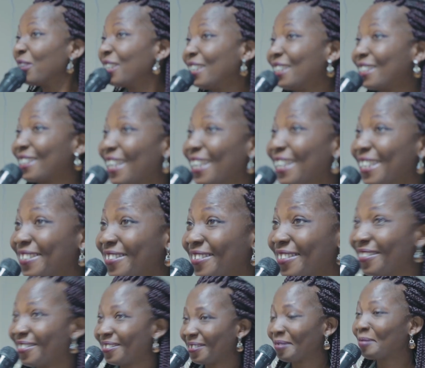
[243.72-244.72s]
not a
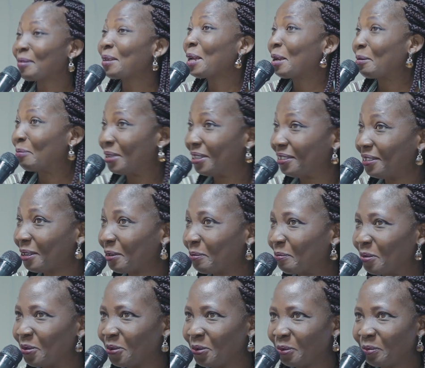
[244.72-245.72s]
scientist, I'm a
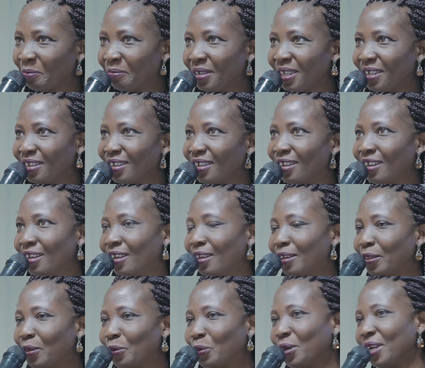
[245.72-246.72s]
champion, but
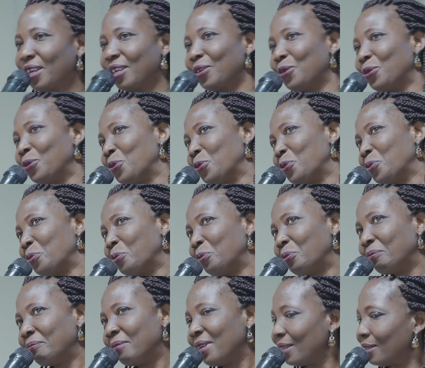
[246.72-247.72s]
the way you
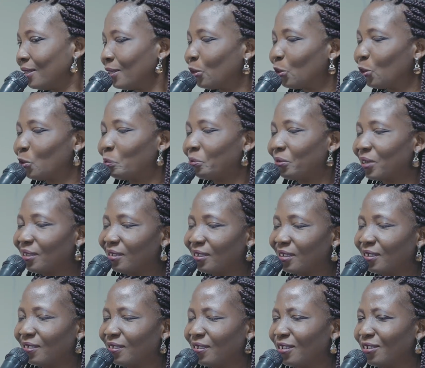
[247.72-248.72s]
made the whole
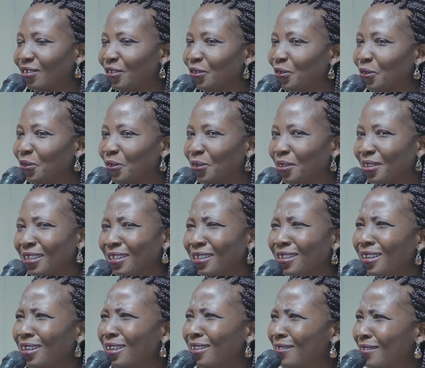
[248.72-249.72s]
presentation,
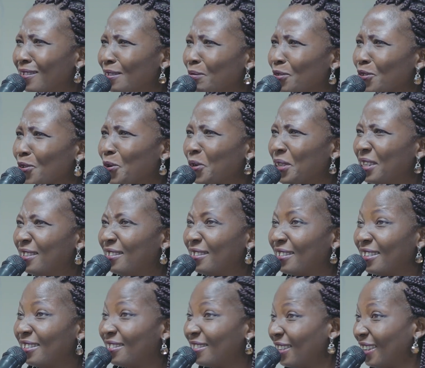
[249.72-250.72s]
it seems so
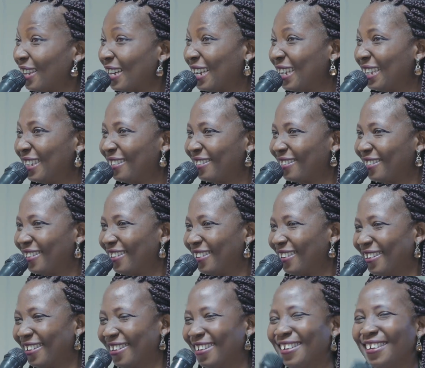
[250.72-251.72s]
easy. Is it that
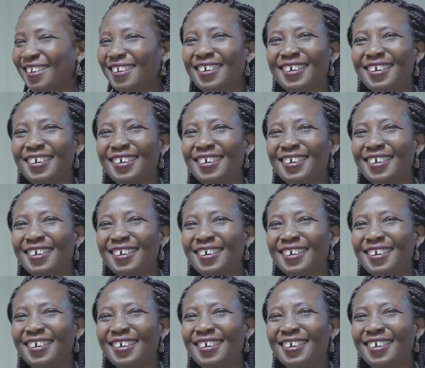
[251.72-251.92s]
easy?